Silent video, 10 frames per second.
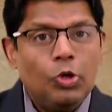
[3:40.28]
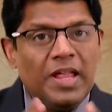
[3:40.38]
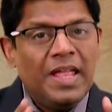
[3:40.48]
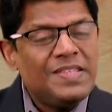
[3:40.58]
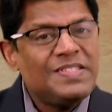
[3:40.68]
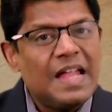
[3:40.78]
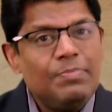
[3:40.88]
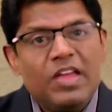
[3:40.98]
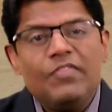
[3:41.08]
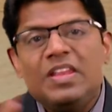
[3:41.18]
During his
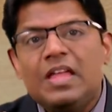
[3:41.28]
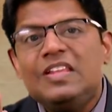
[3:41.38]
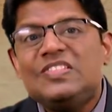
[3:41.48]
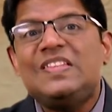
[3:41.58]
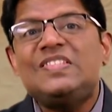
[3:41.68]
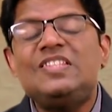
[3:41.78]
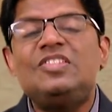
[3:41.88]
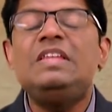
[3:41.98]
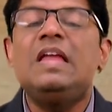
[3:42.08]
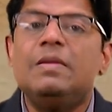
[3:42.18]
time, there were nearly
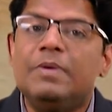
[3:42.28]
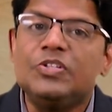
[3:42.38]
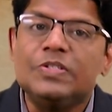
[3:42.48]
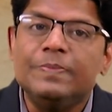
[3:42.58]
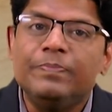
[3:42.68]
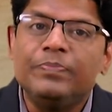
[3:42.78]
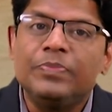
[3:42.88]
63 elements.